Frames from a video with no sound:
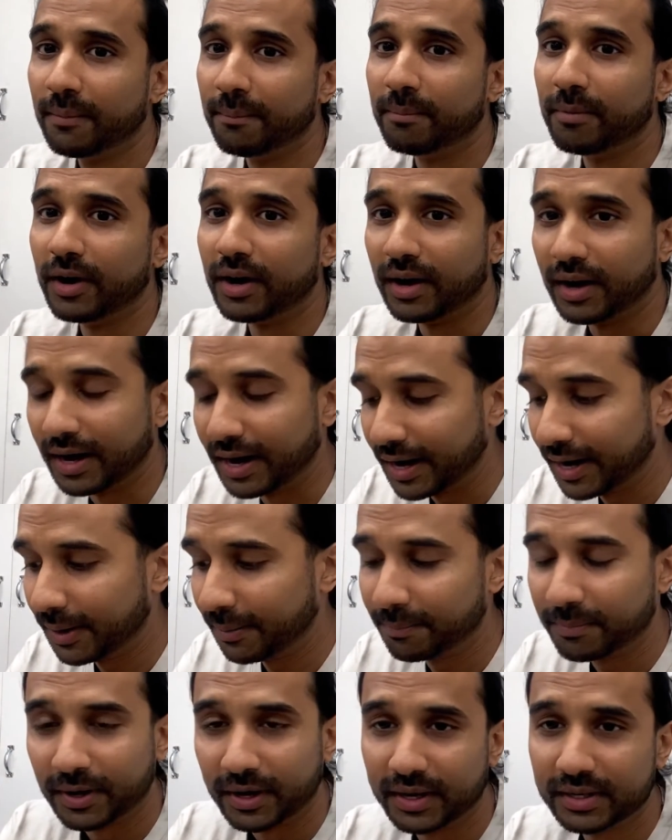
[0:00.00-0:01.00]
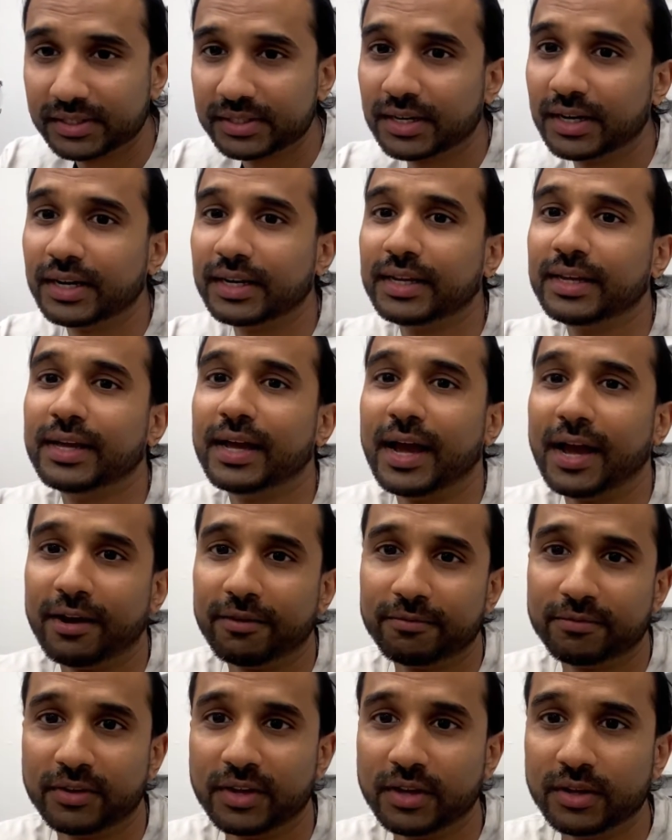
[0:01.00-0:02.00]
But I personally
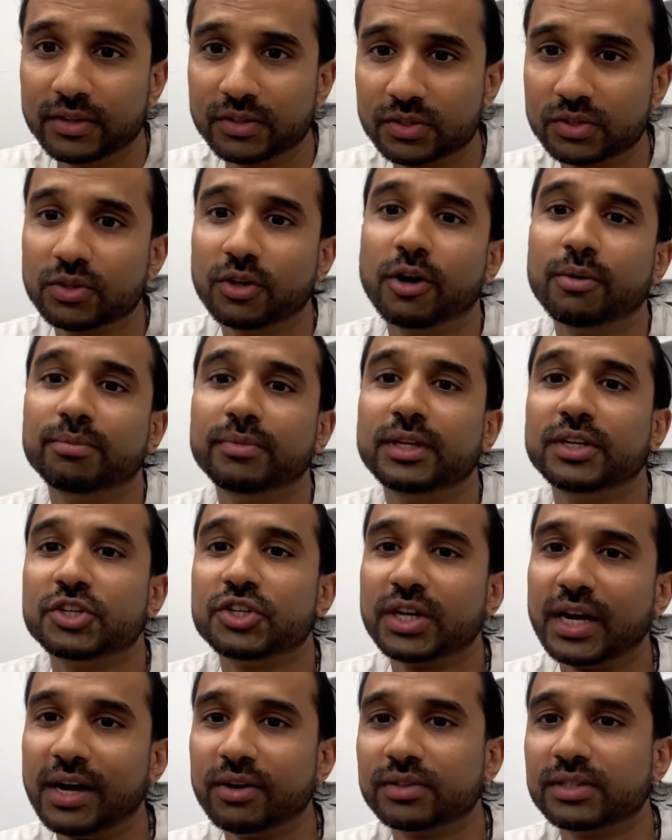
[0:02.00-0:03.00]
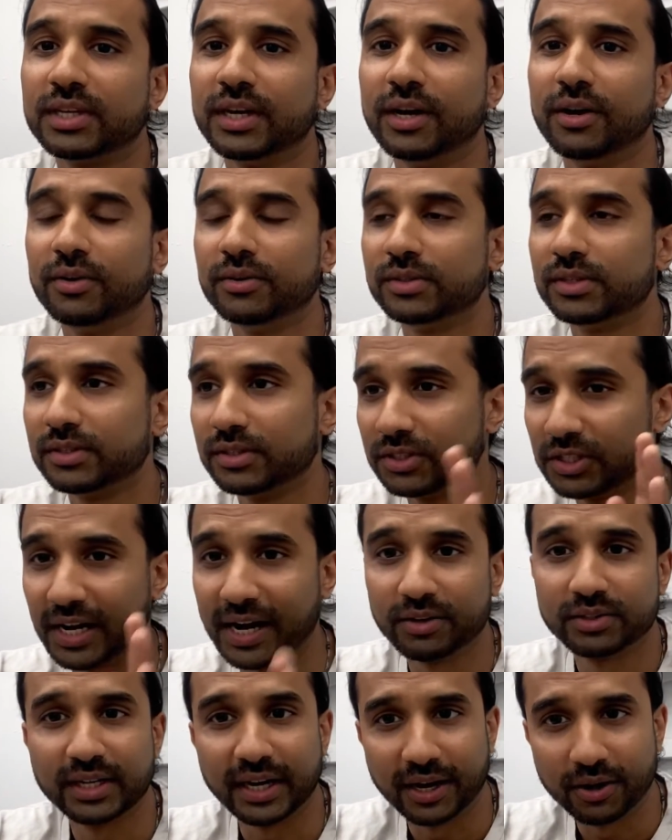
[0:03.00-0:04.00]
have stopped the shout
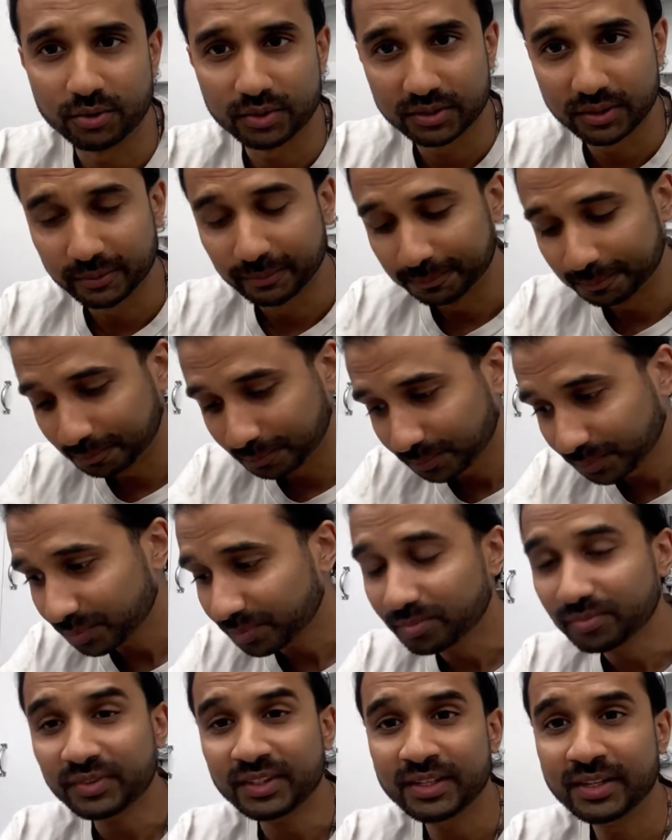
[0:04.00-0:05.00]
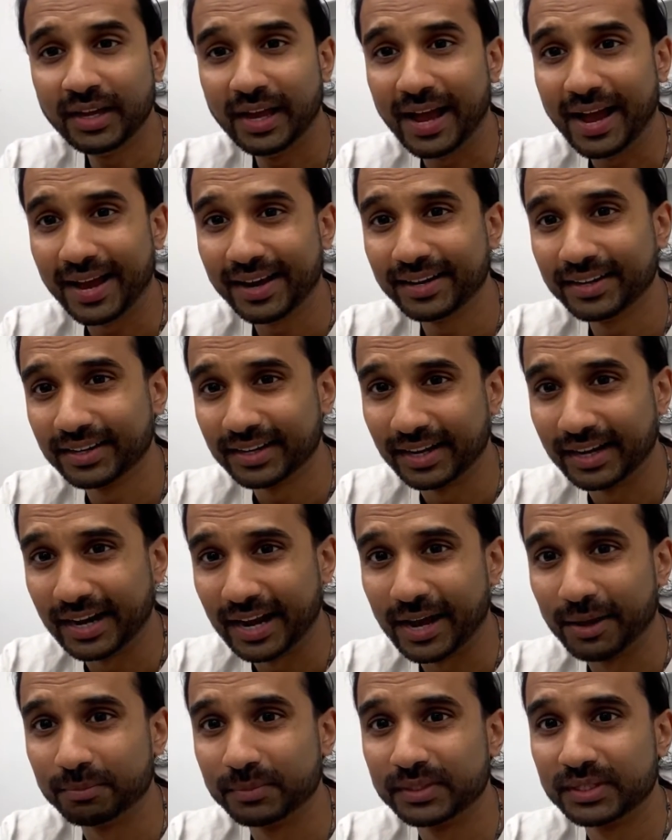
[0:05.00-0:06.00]
out and the
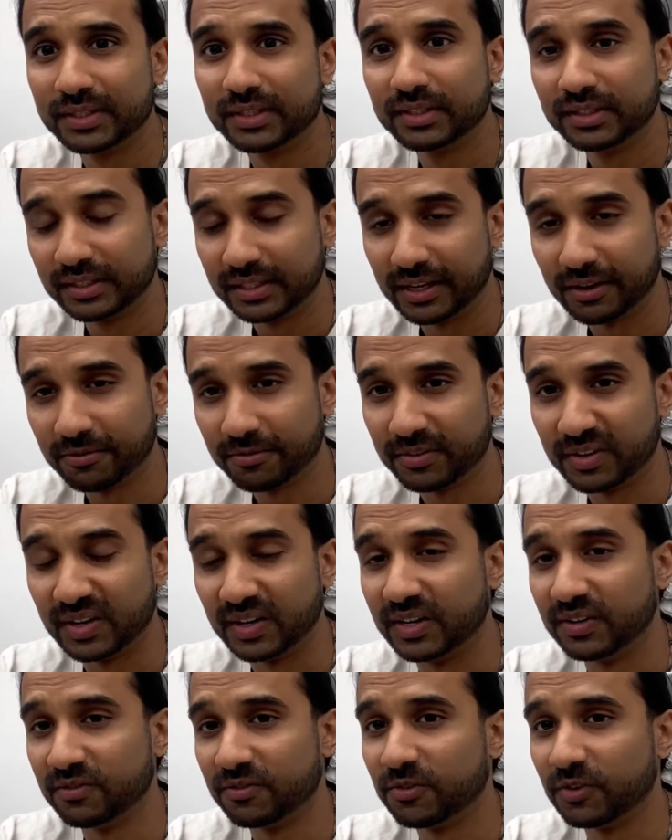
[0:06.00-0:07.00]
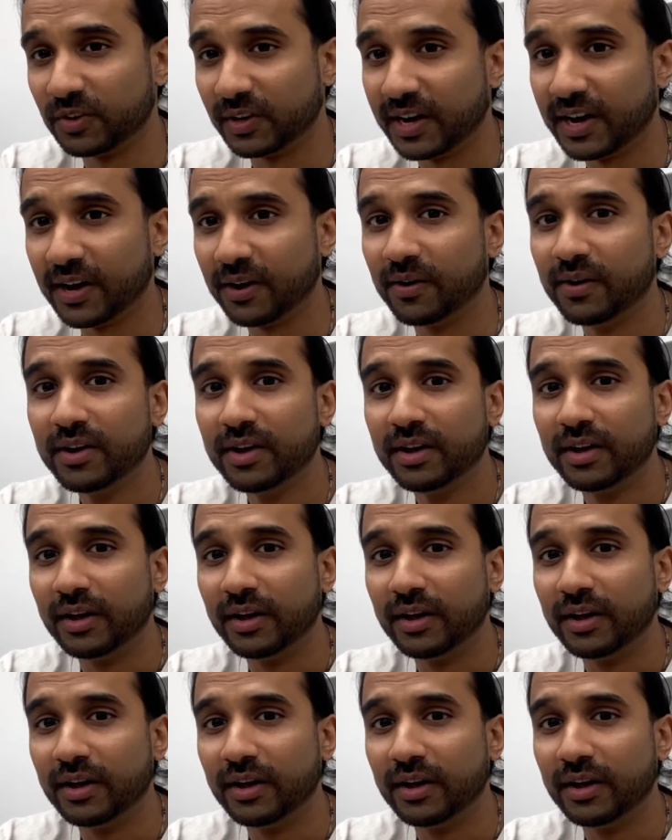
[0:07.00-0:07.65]
collabs definitely for now.